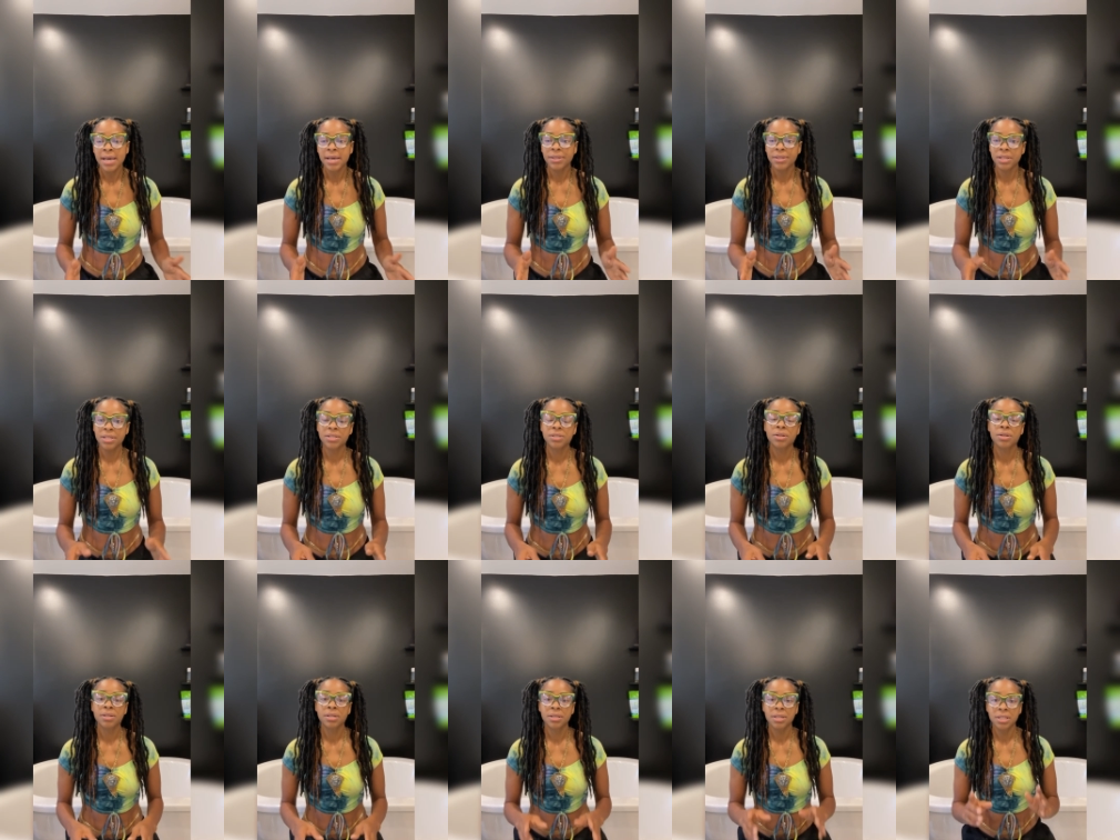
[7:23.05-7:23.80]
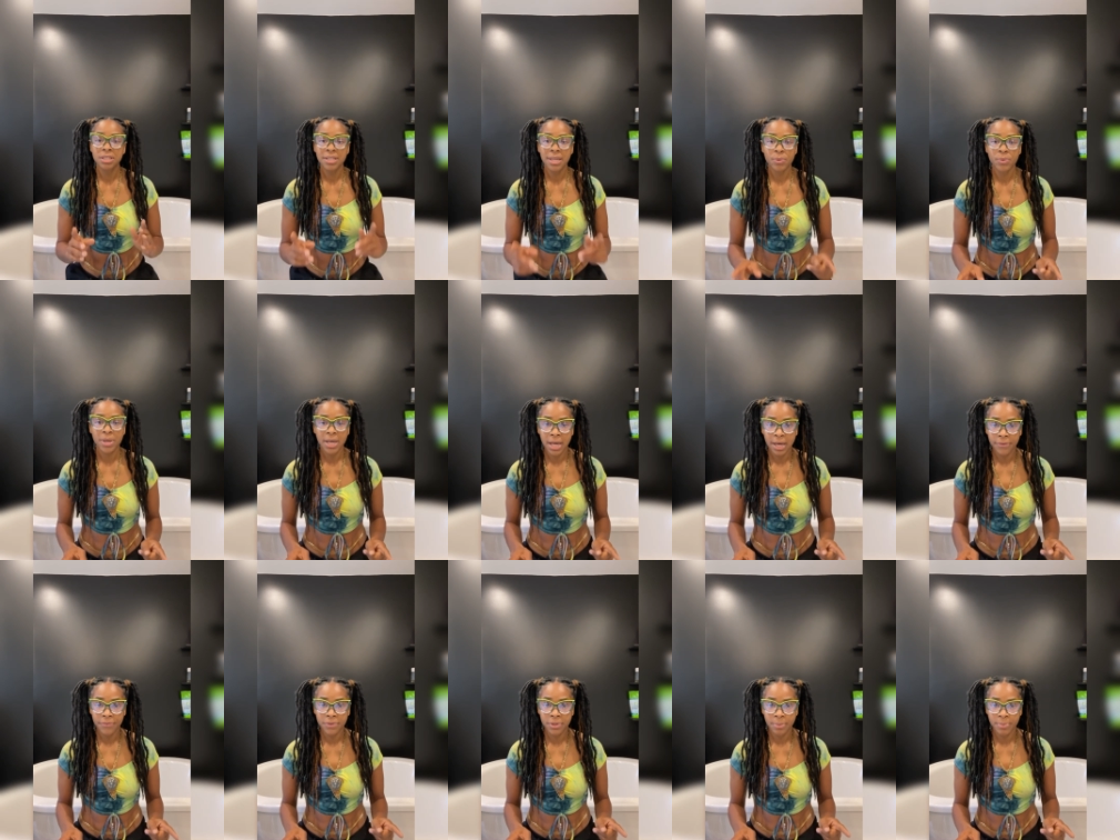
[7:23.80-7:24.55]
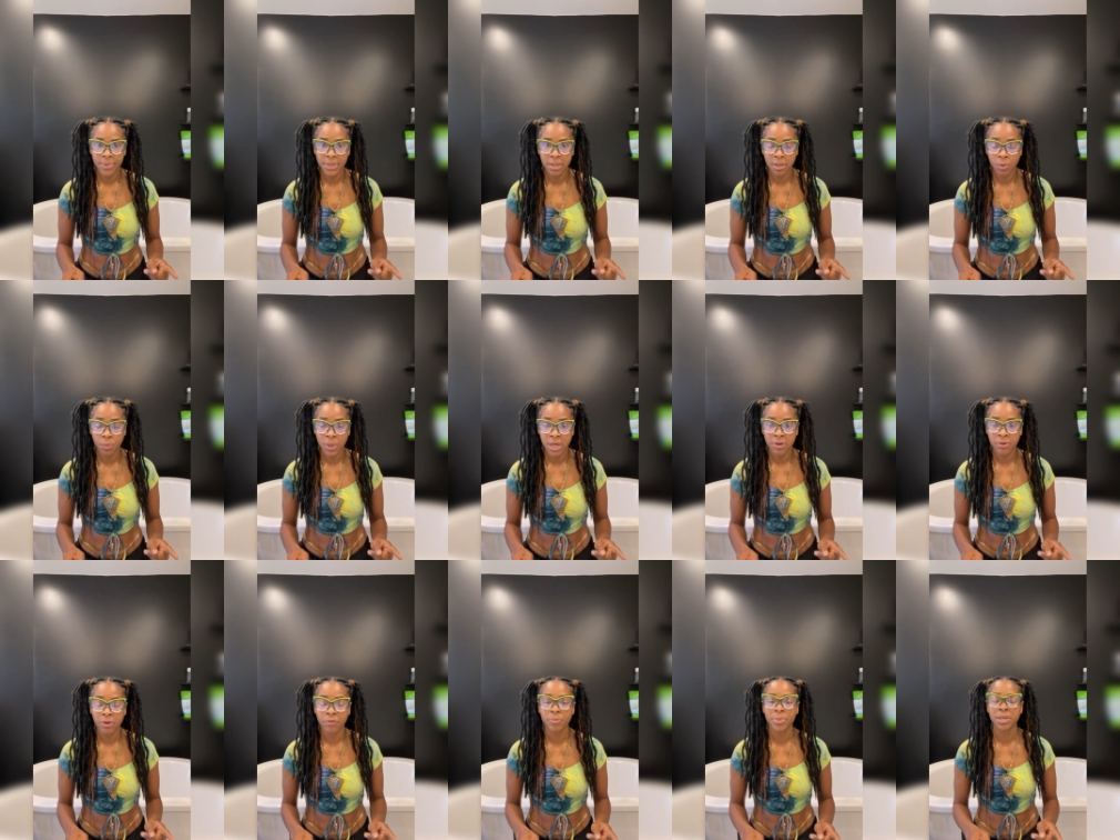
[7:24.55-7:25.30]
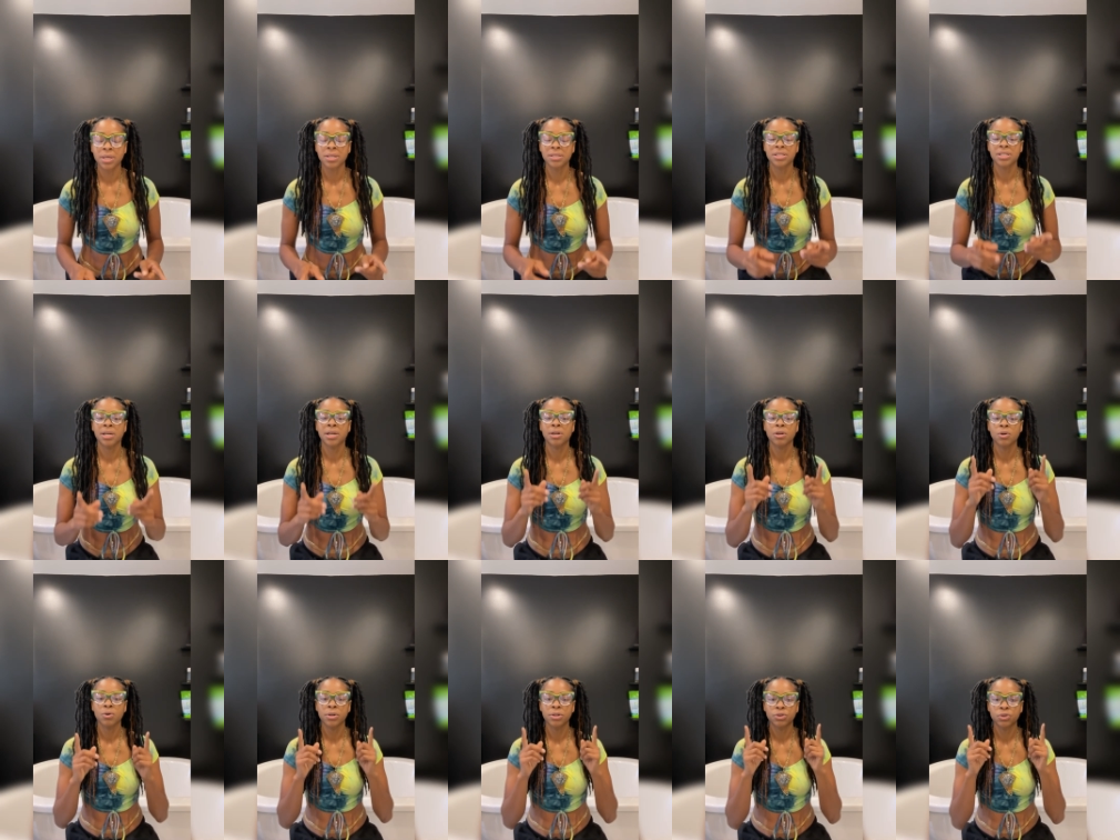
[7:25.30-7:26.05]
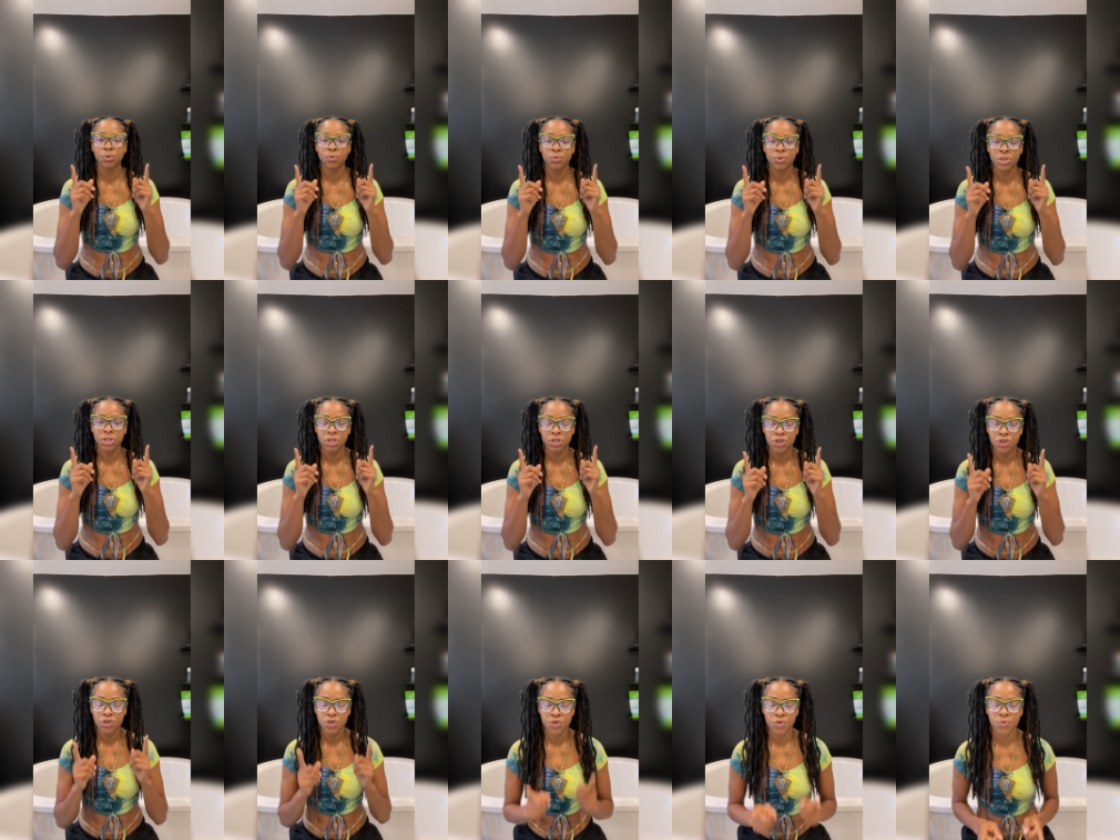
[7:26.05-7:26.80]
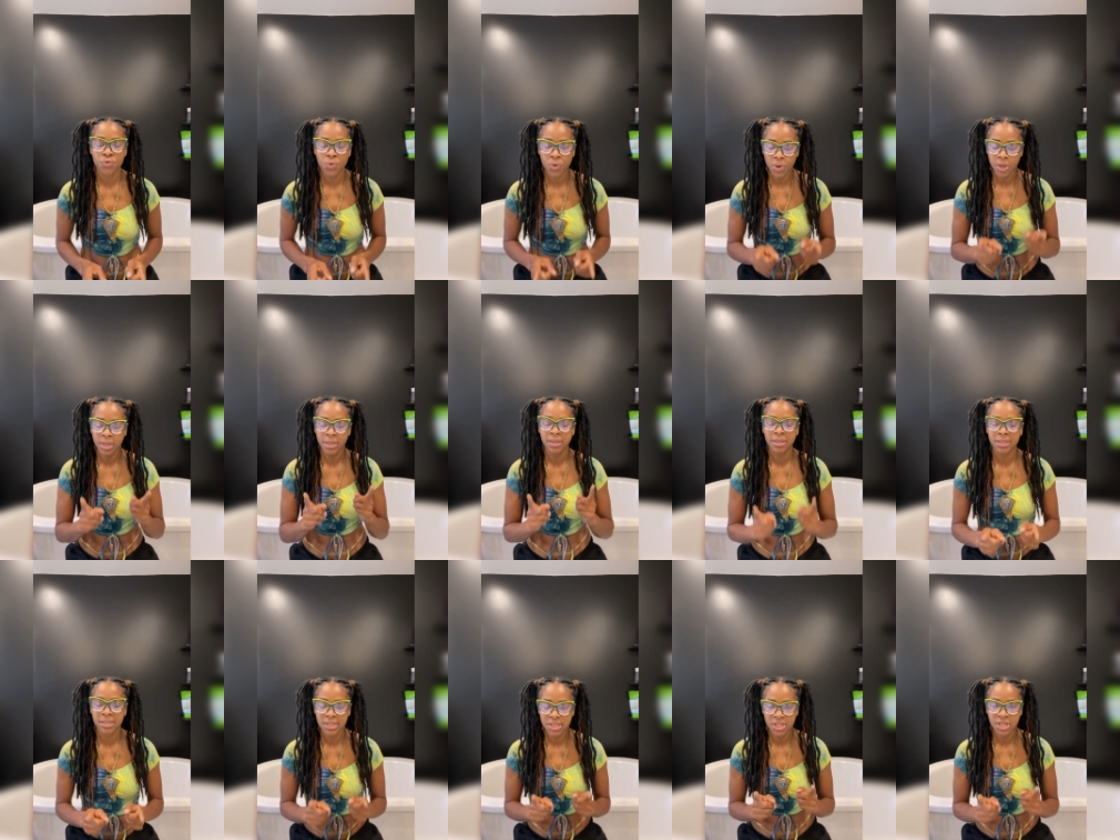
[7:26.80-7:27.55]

These are the things that we have to be aware of because they are going to destroy this